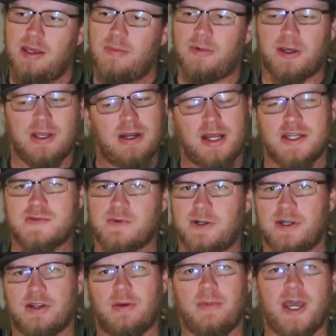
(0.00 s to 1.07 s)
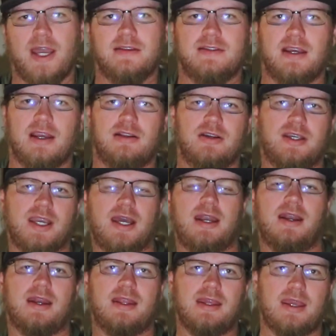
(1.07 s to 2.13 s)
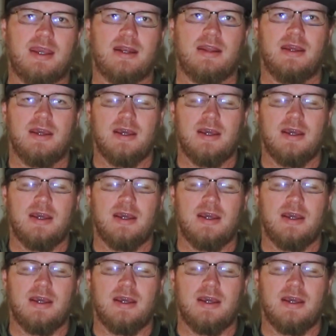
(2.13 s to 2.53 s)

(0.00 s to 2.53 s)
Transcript: but I just wanted to go back there and look at it again,